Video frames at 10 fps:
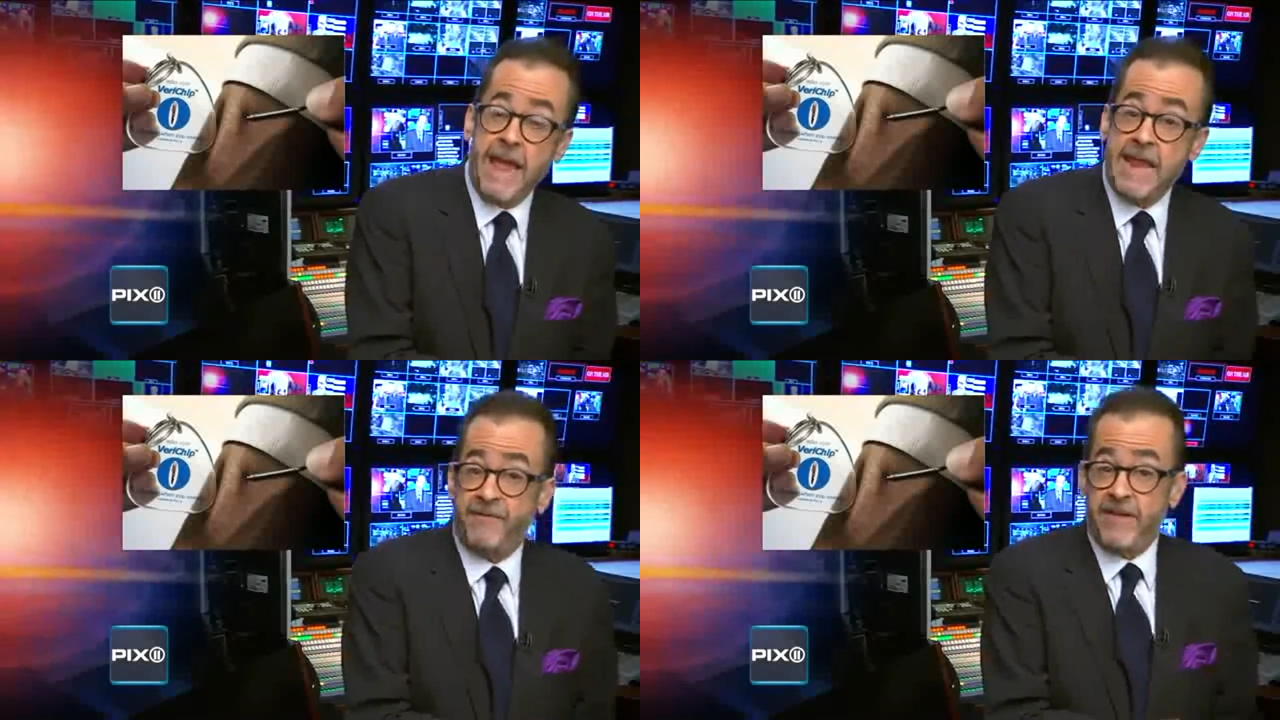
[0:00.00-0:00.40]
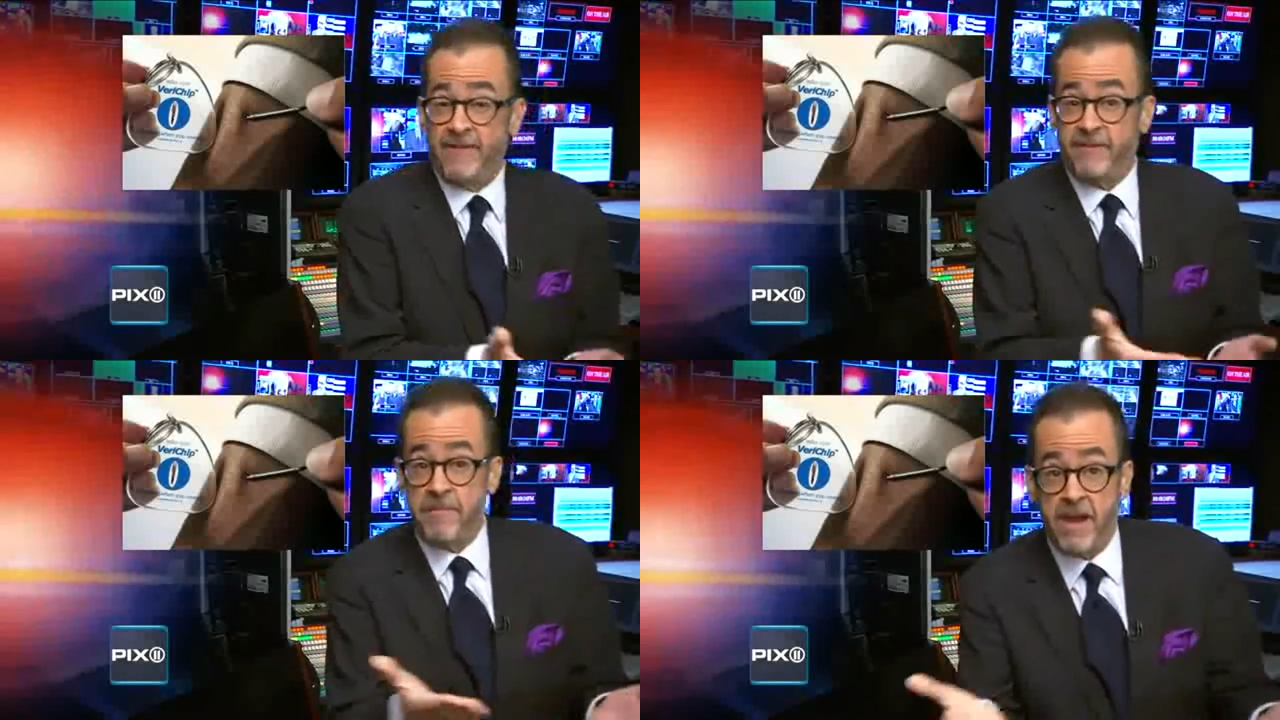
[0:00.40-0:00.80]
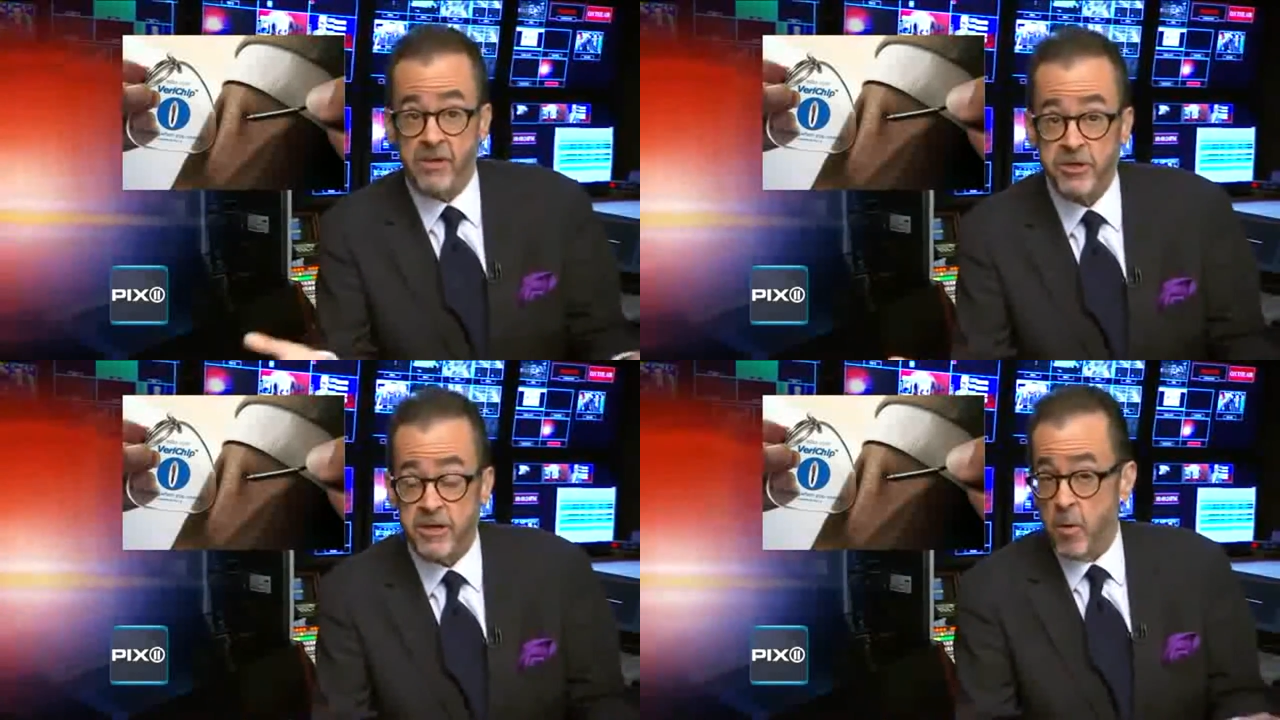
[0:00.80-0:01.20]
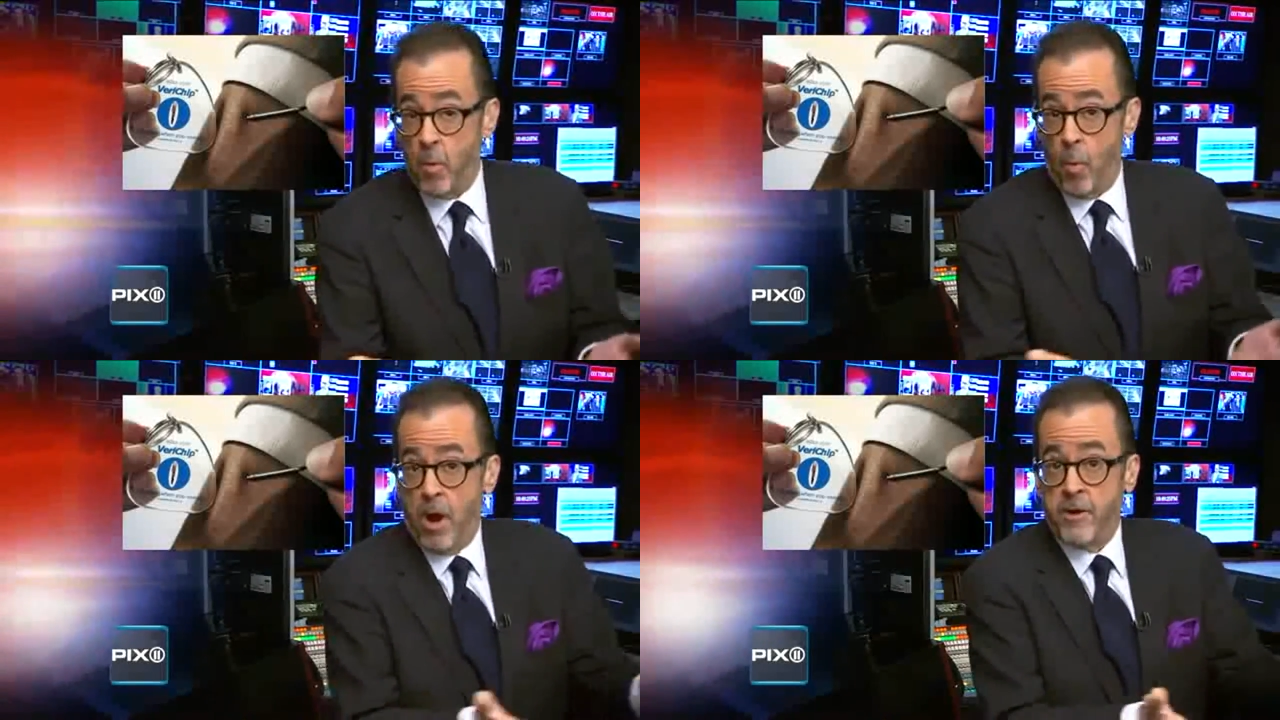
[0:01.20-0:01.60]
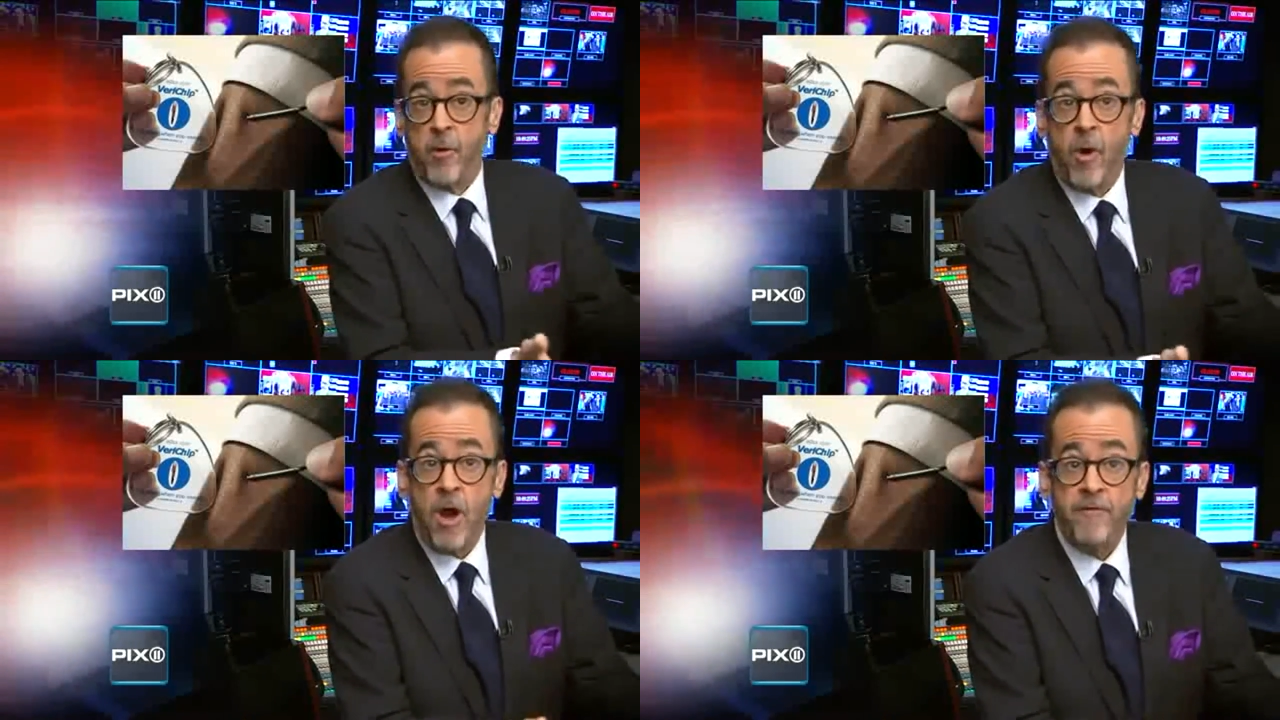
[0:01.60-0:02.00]
And if they have dementia and
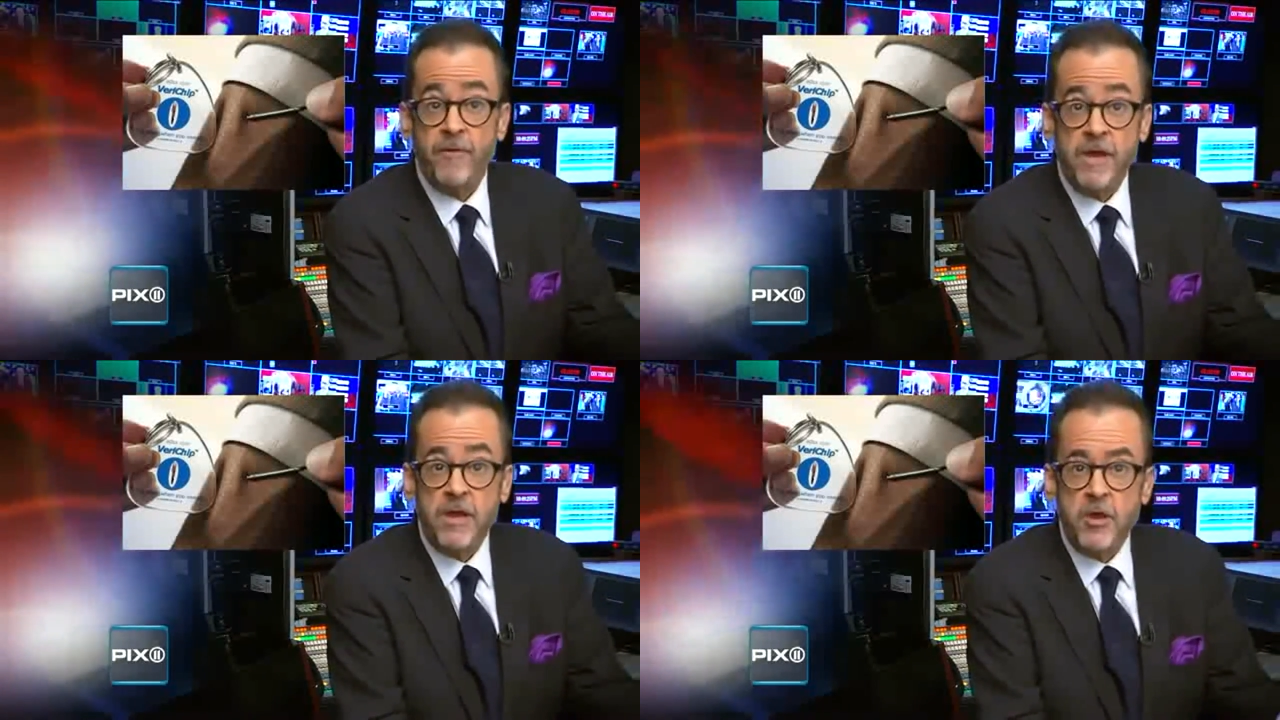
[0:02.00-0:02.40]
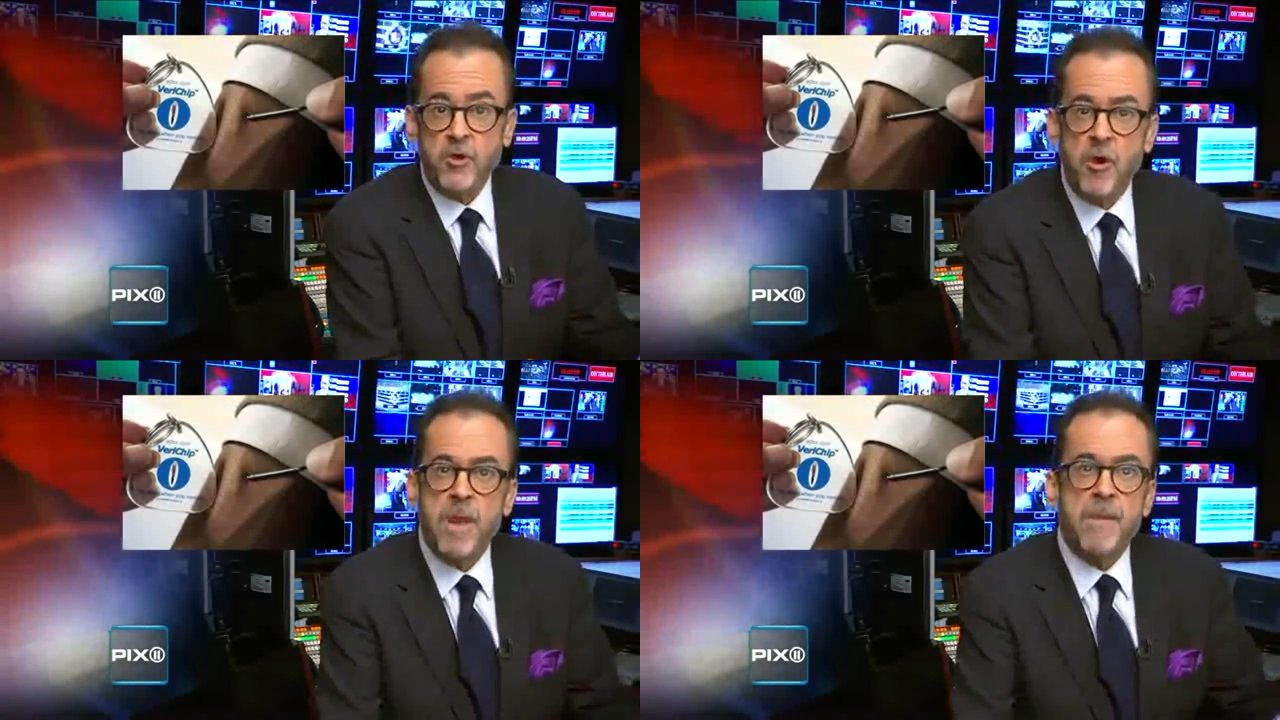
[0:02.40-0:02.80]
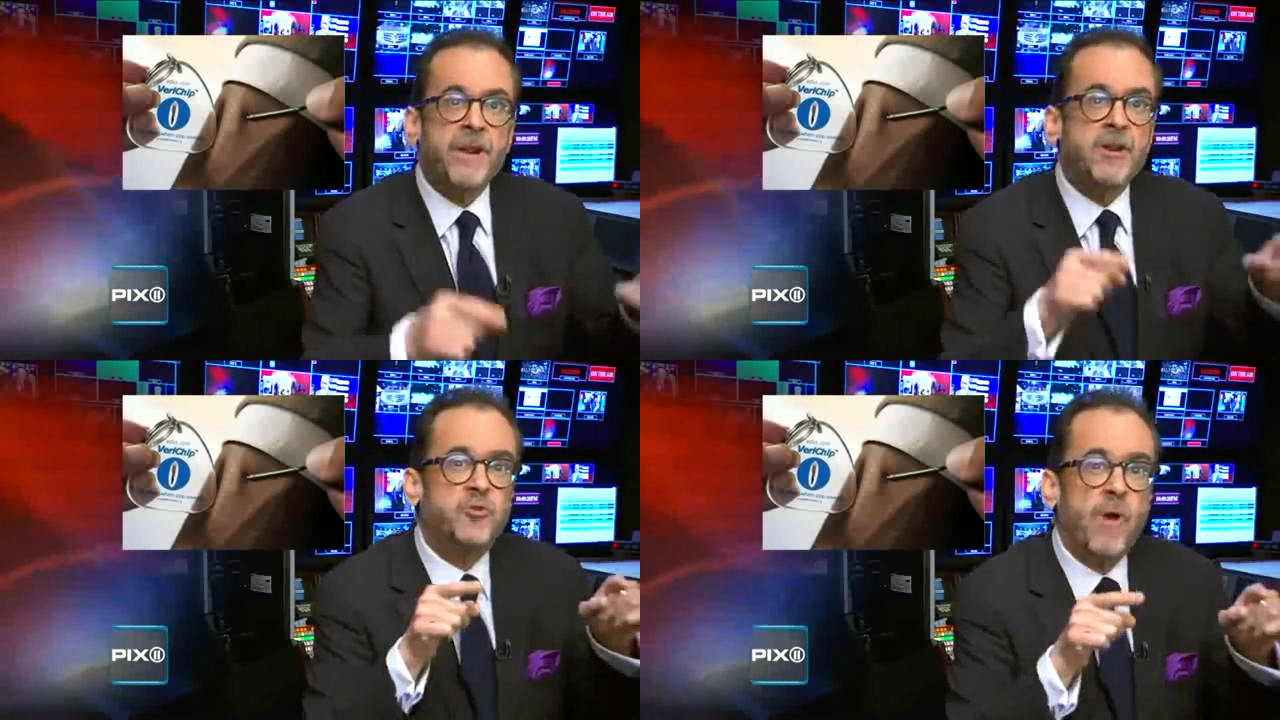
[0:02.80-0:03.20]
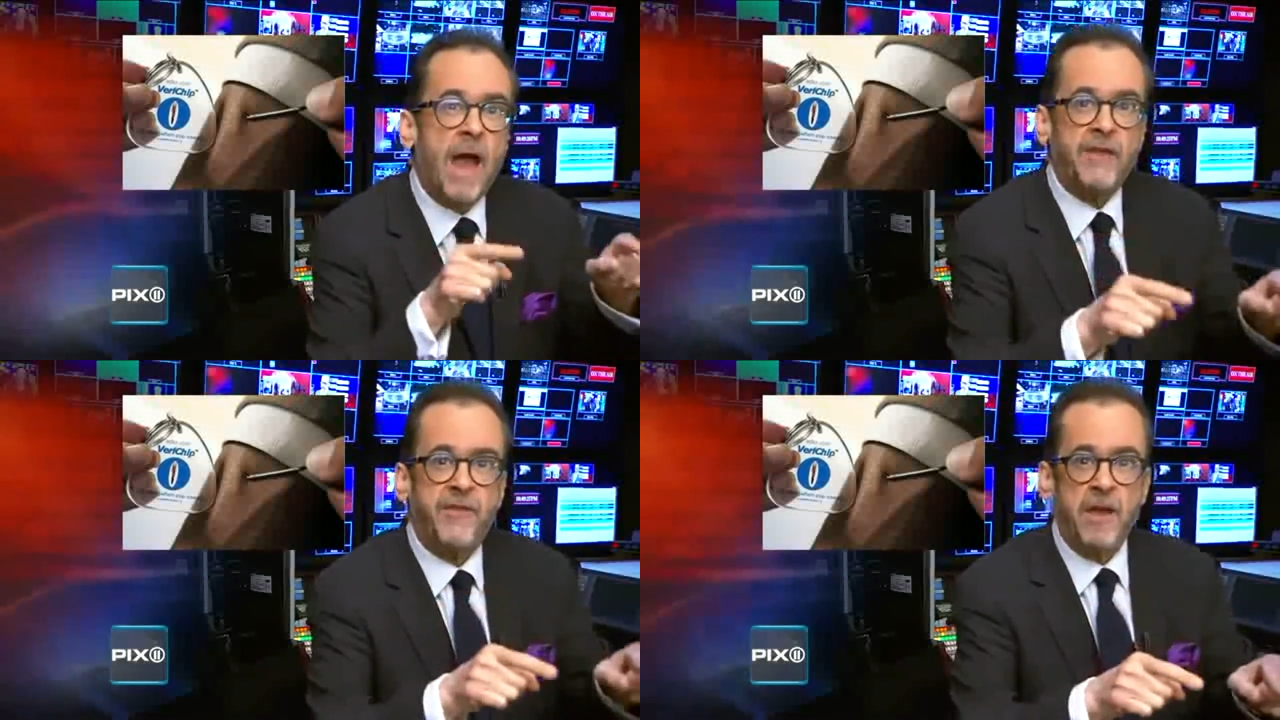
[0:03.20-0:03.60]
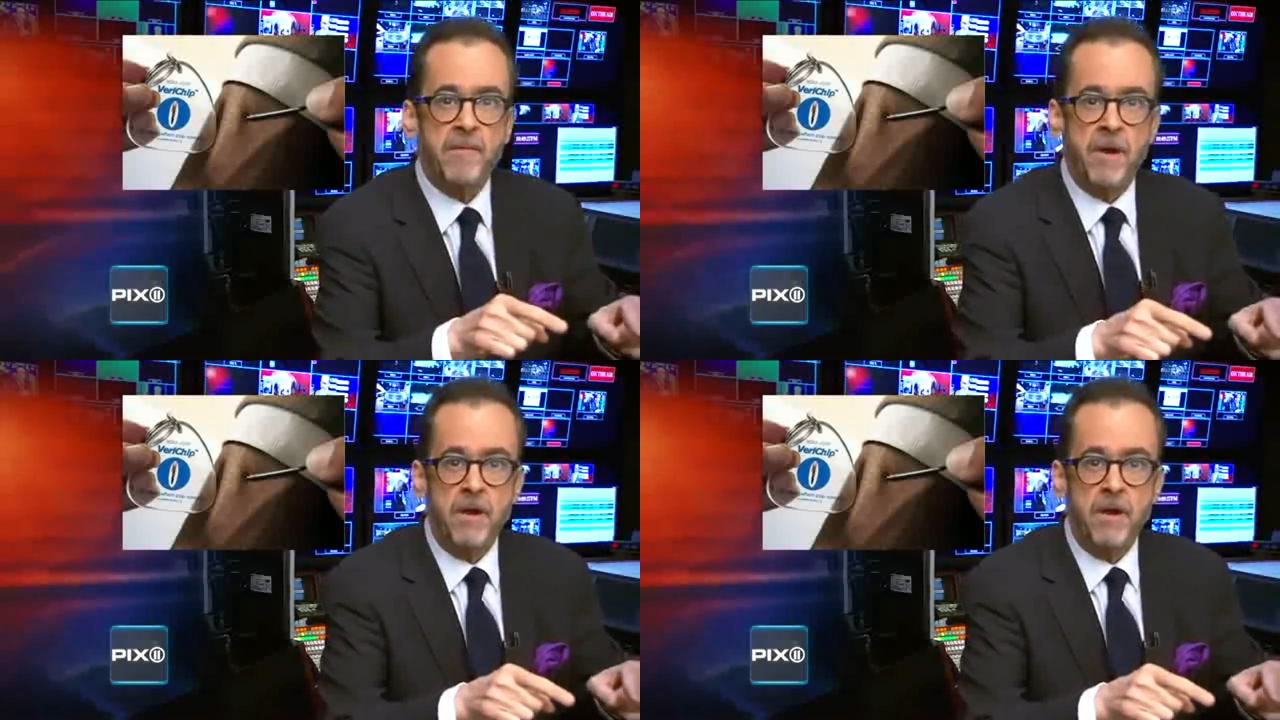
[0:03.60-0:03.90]
wander off, you'll be able to track them.